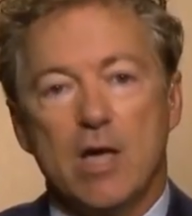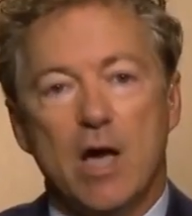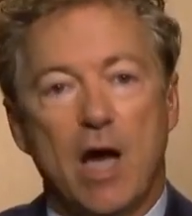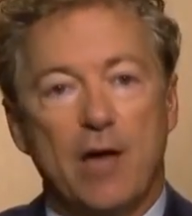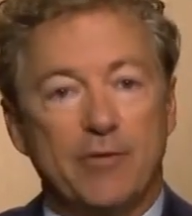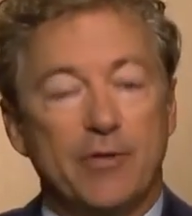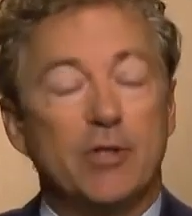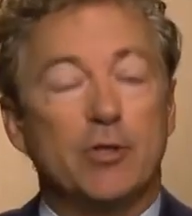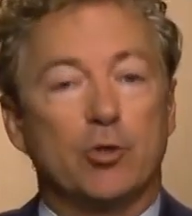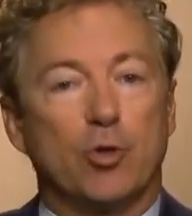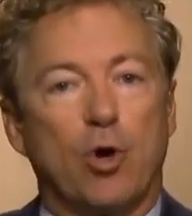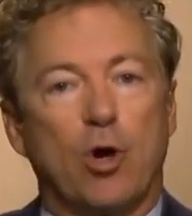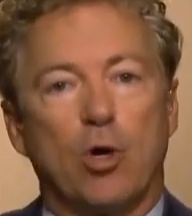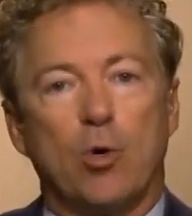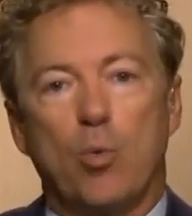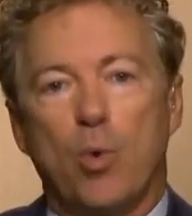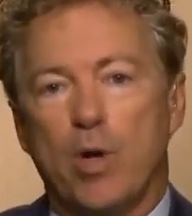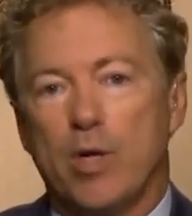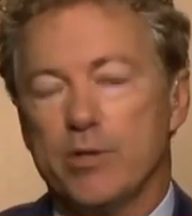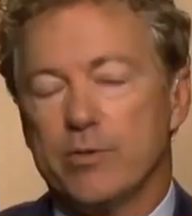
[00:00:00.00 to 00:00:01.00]
I think there are
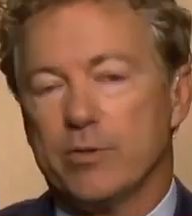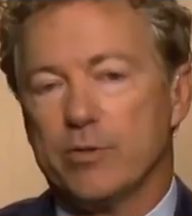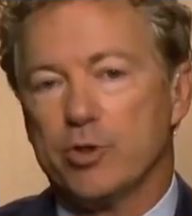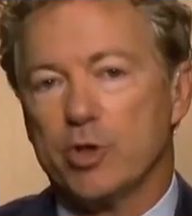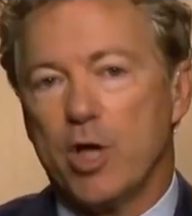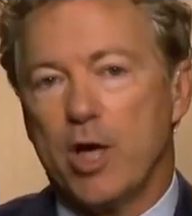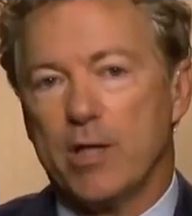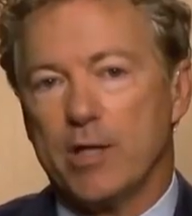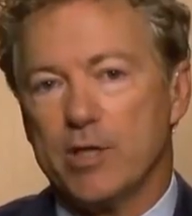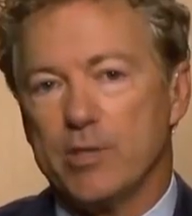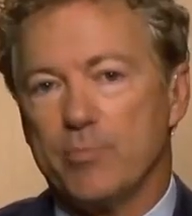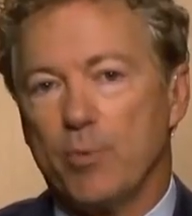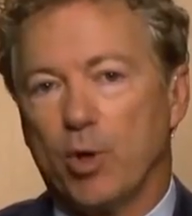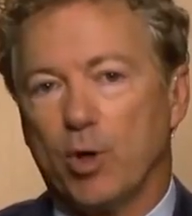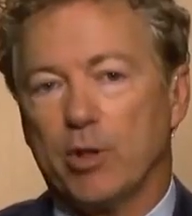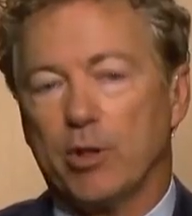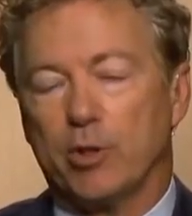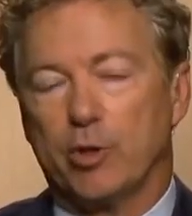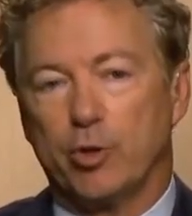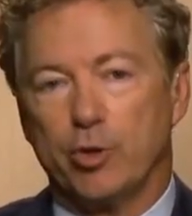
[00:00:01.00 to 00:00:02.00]
ways the Chinese
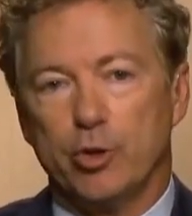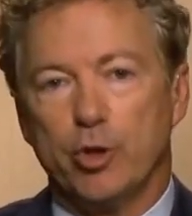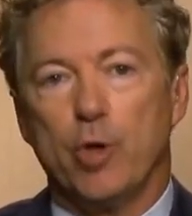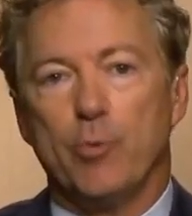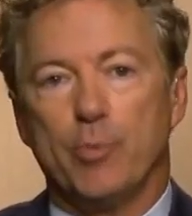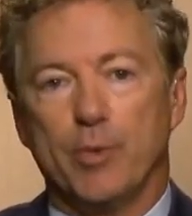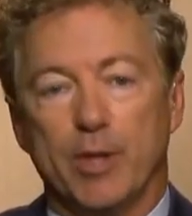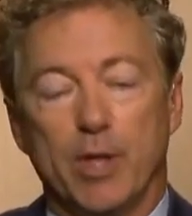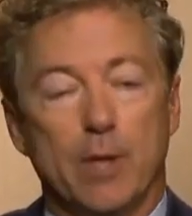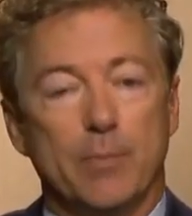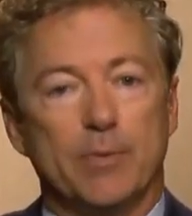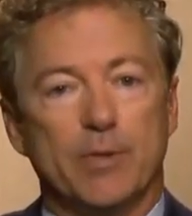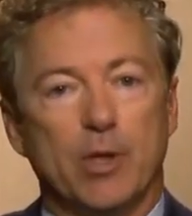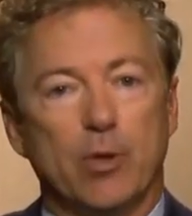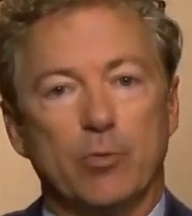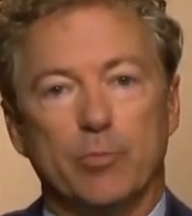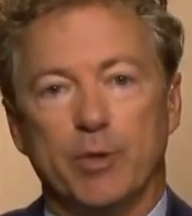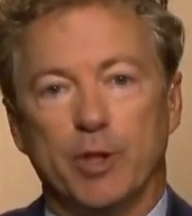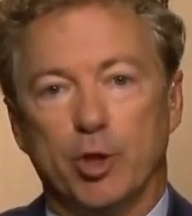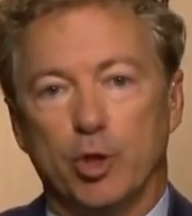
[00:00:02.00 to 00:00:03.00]
market could open up, and that
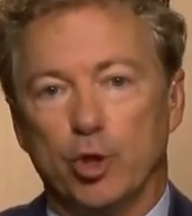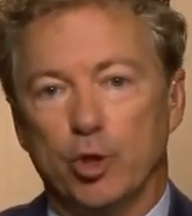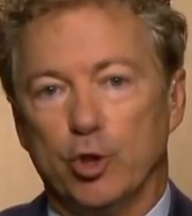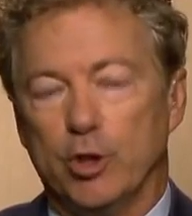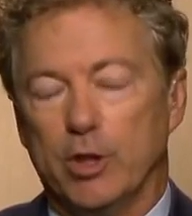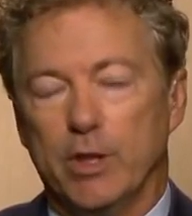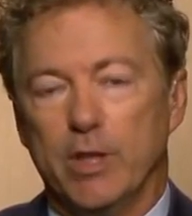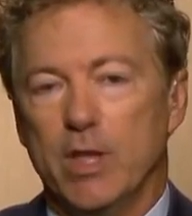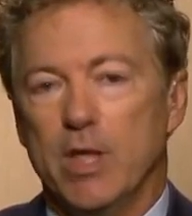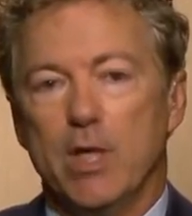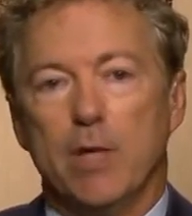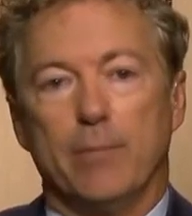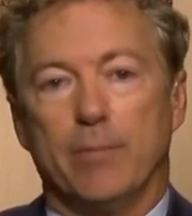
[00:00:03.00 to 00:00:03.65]
would be good,